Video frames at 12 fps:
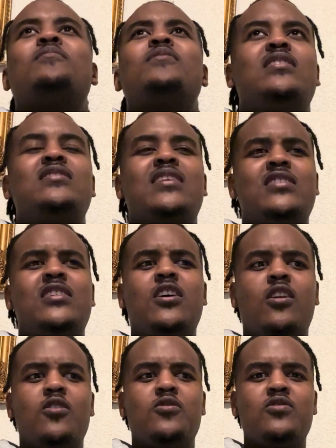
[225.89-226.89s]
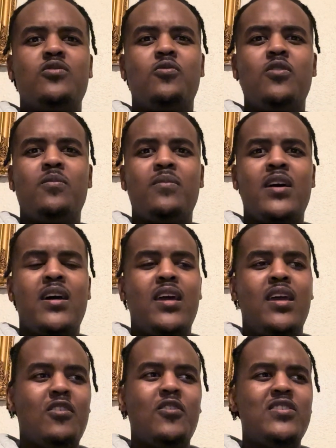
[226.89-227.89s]
He's actually closed
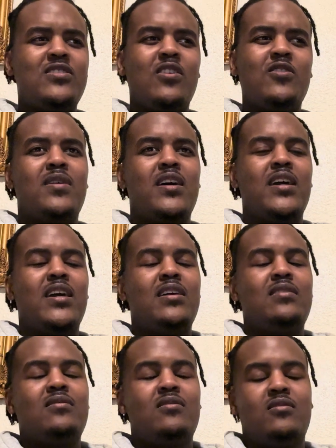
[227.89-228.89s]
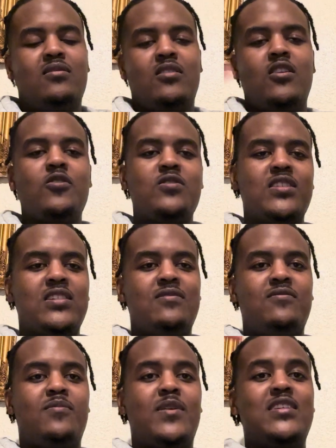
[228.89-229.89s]
he's closed my closes
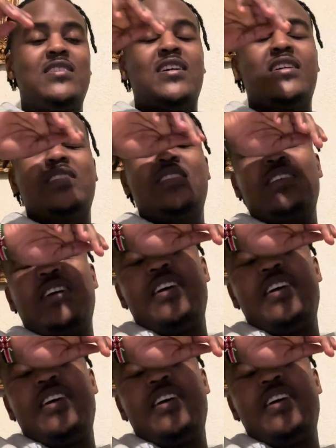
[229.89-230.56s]
for my sets.